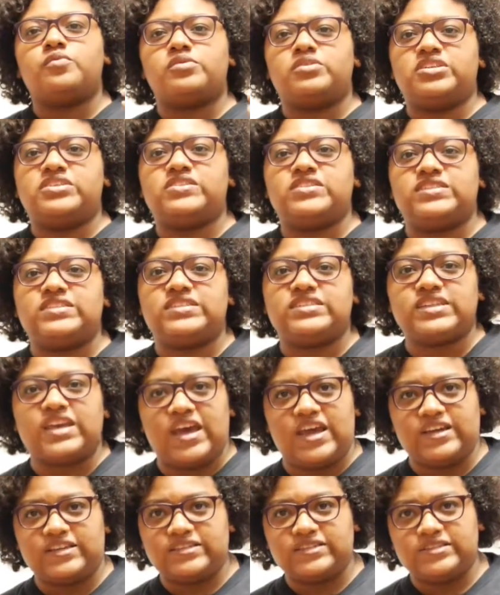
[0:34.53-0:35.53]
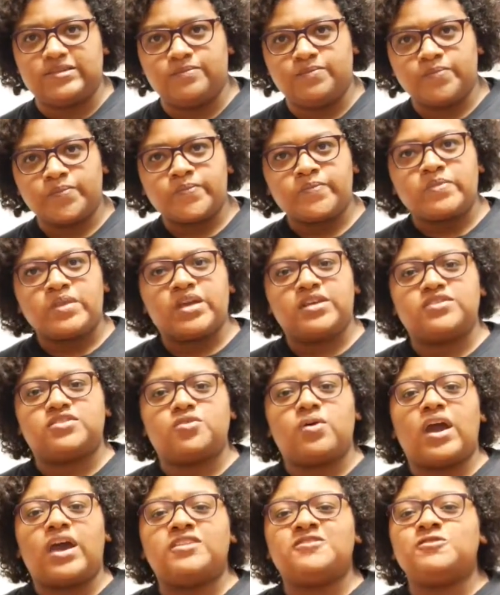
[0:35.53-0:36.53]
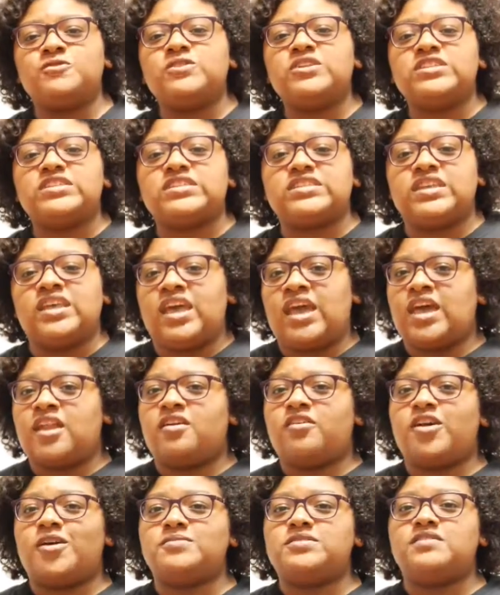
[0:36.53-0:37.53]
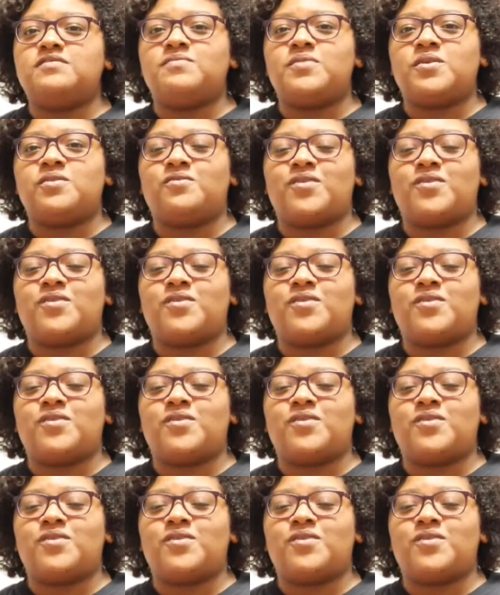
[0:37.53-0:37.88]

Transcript: religious texts. And so as you can see, anagrams have been